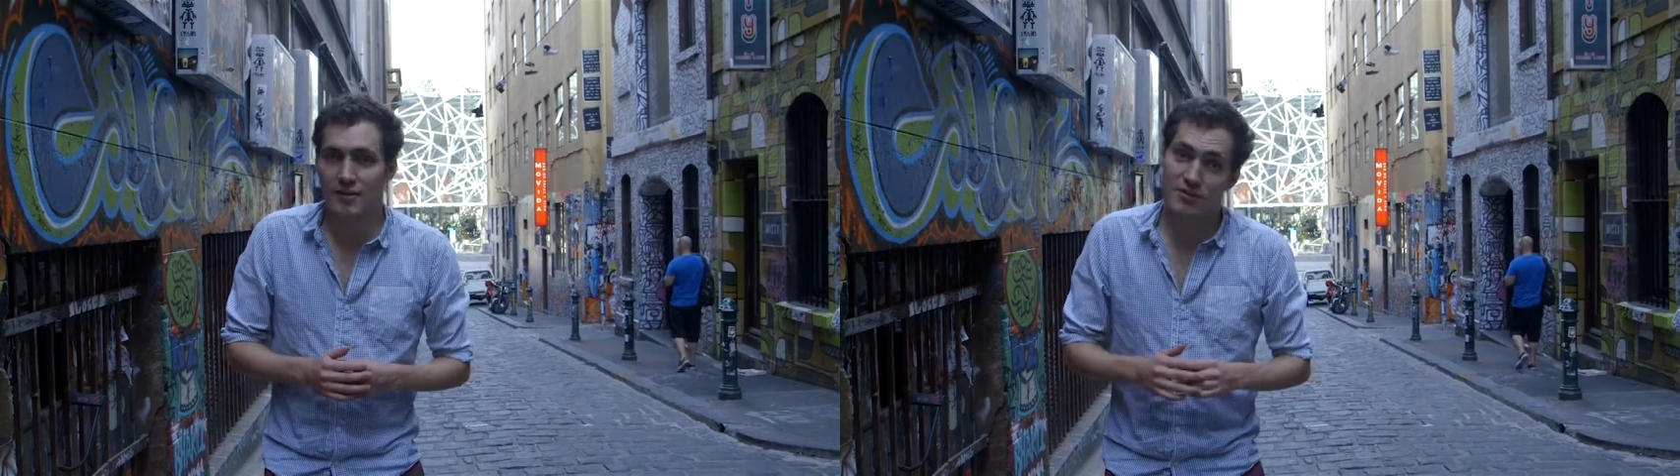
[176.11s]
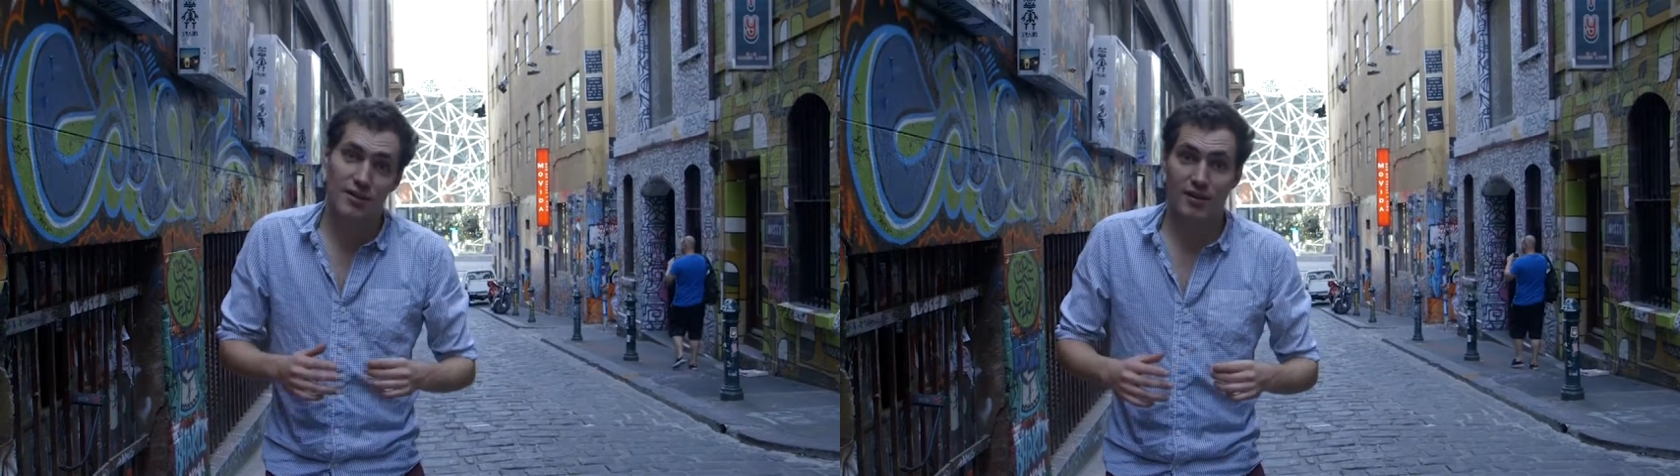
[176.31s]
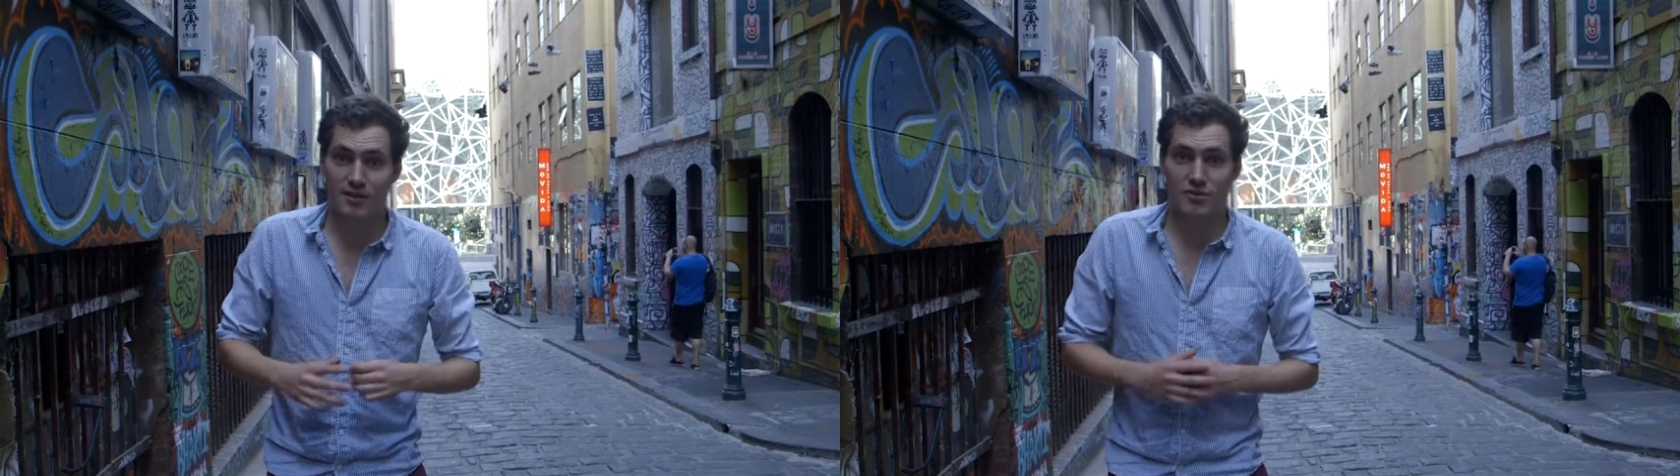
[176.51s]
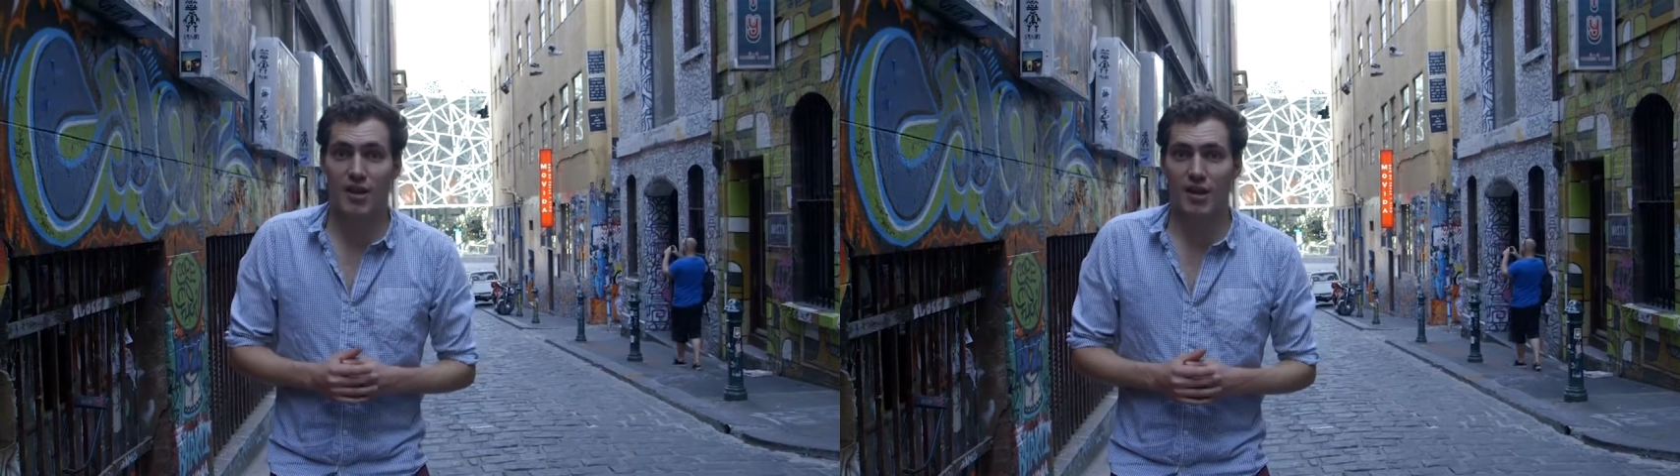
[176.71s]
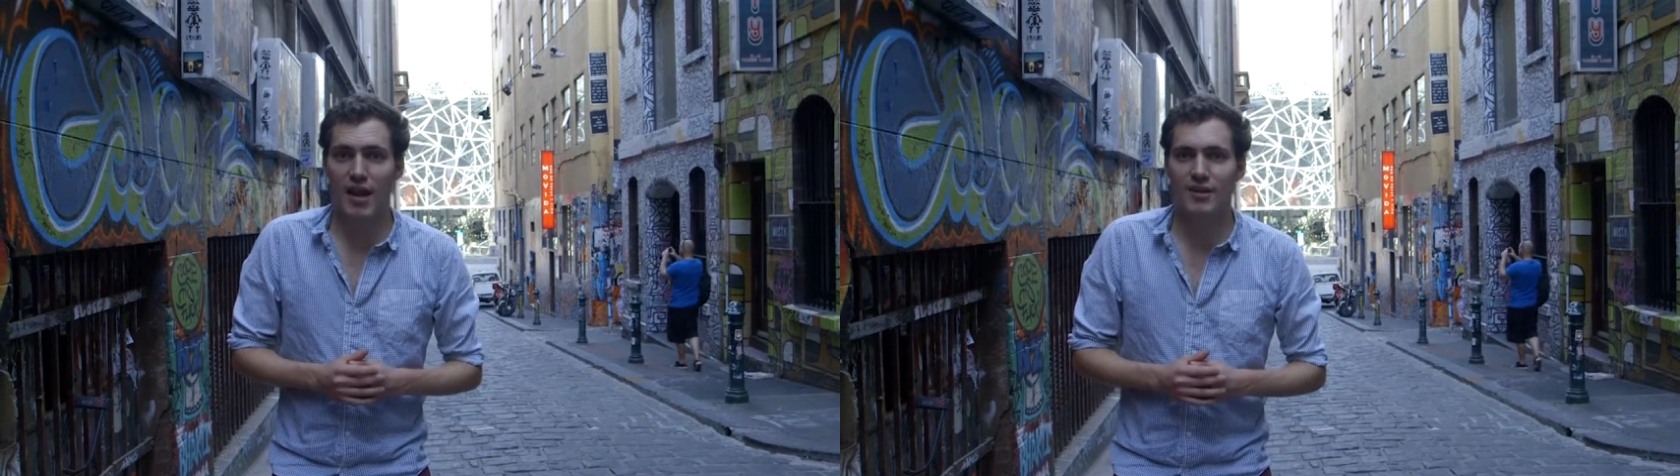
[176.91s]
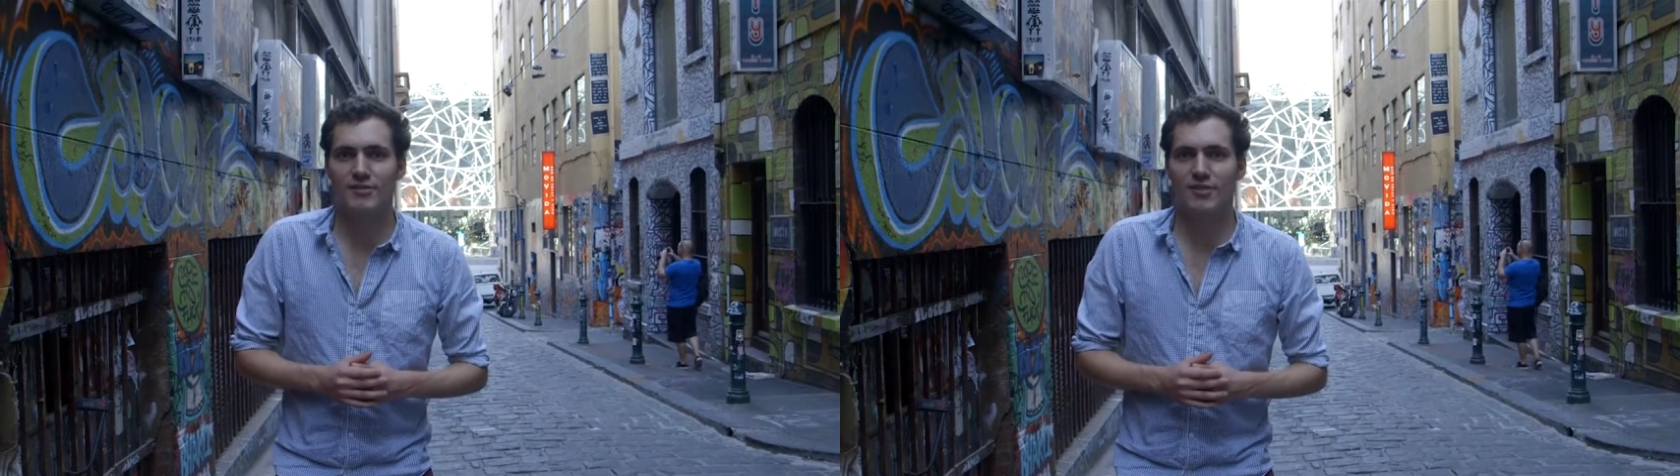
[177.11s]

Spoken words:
city to check out,